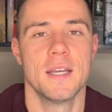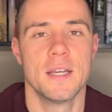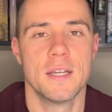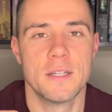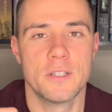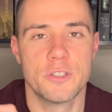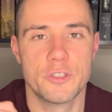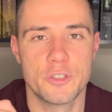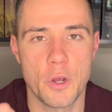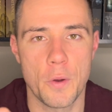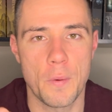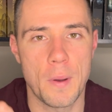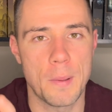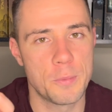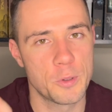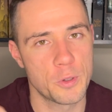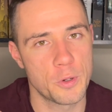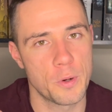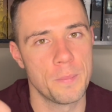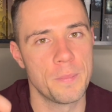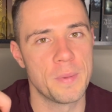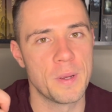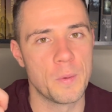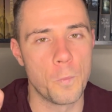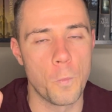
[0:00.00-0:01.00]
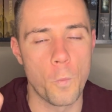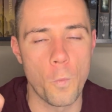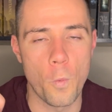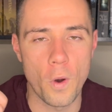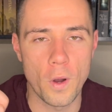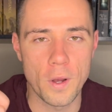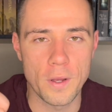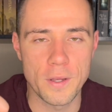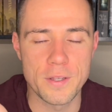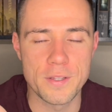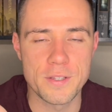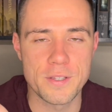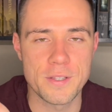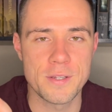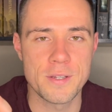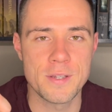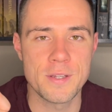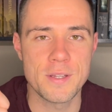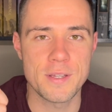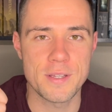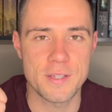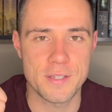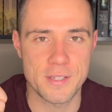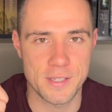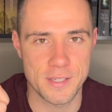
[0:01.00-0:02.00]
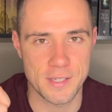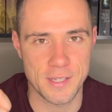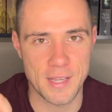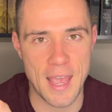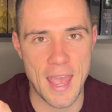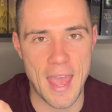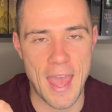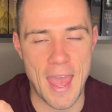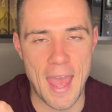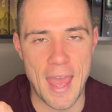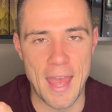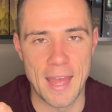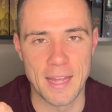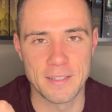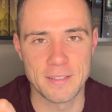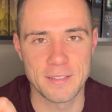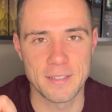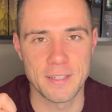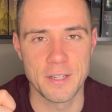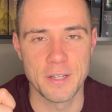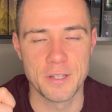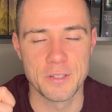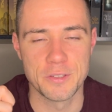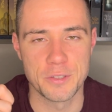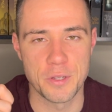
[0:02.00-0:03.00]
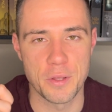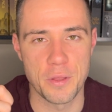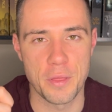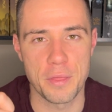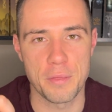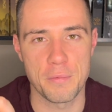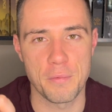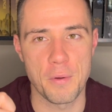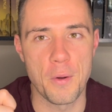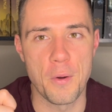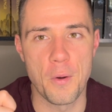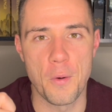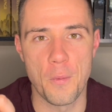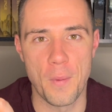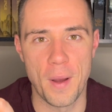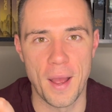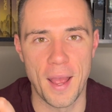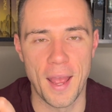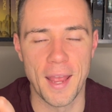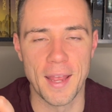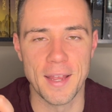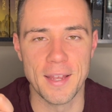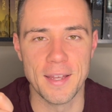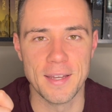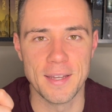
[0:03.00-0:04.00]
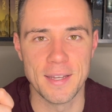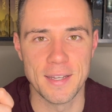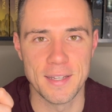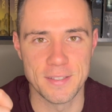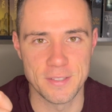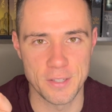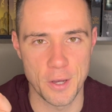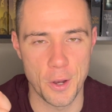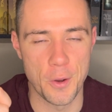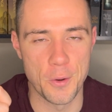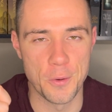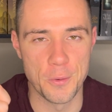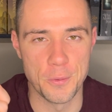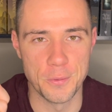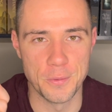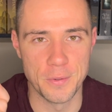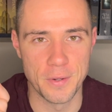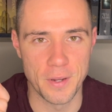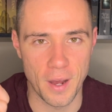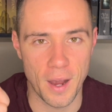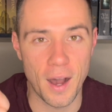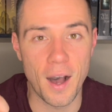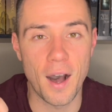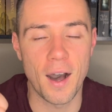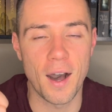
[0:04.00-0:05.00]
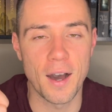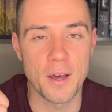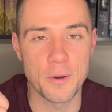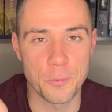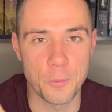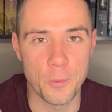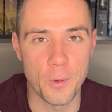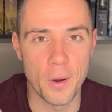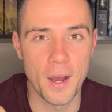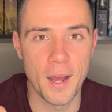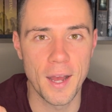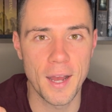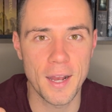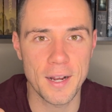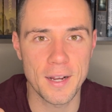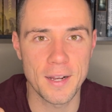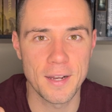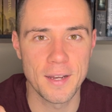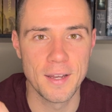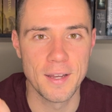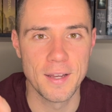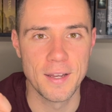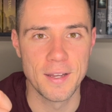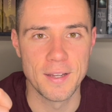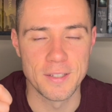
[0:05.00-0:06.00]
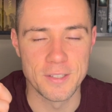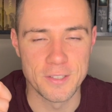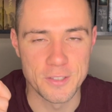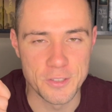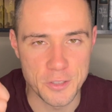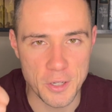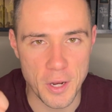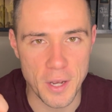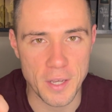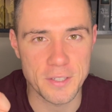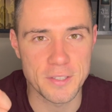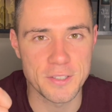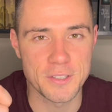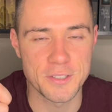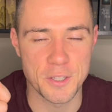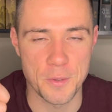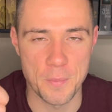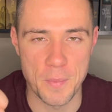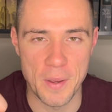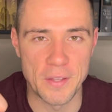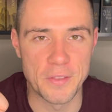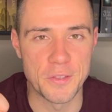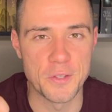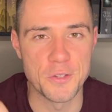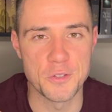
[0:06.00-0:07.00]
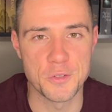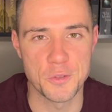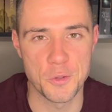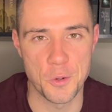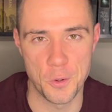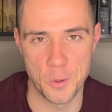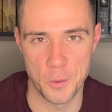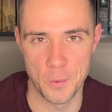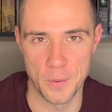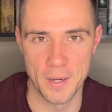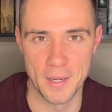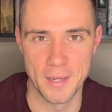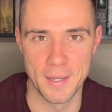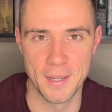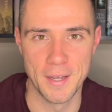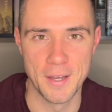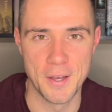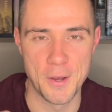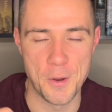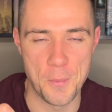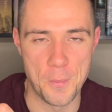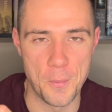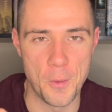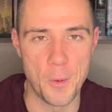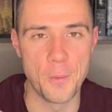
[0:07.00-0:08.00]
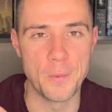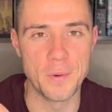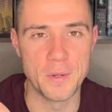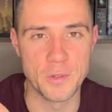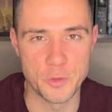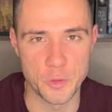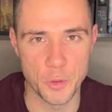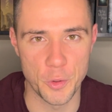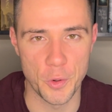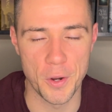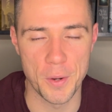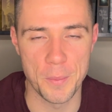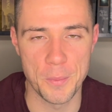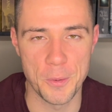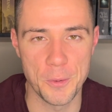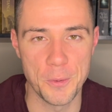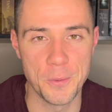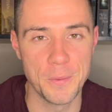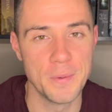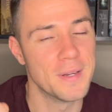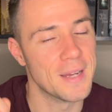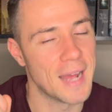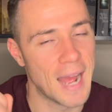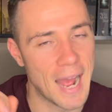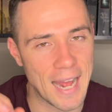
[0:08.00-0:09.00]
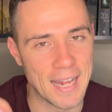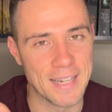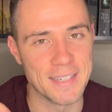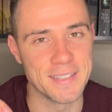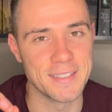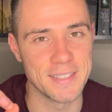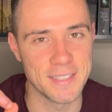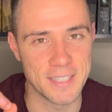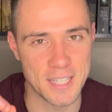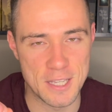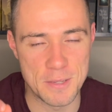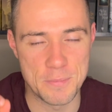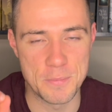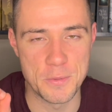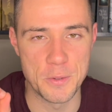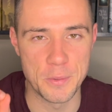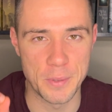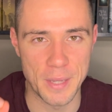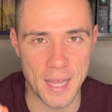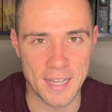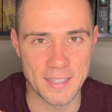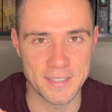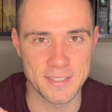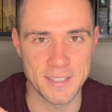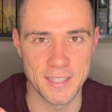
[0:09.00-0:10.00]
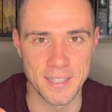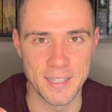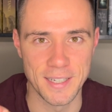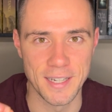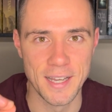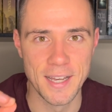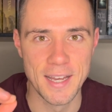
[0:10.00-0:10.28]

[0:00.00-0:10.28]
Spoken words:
Joe Abercrombie wasn't scared to throw away his own hard work just to make the story more enjoyable and to keep you guessing.